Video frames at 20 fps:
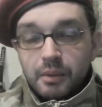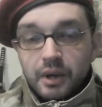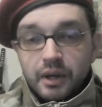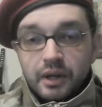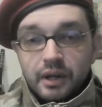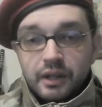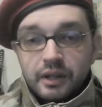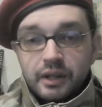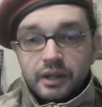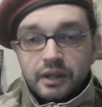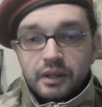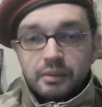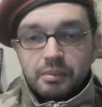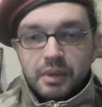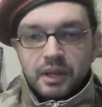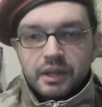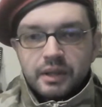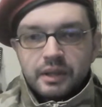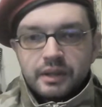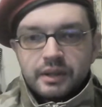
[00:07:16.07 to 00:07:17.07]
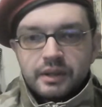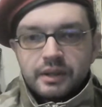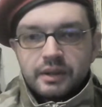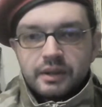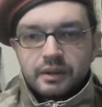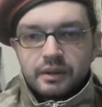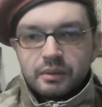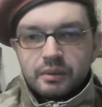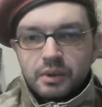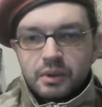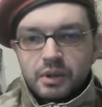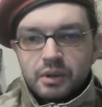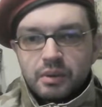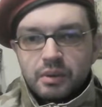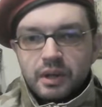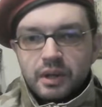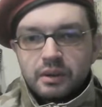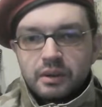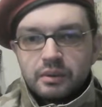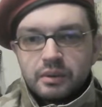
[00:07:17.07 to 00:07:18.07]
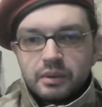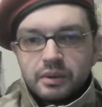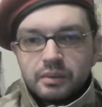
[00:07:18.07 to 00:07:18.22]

American Independence, in which way you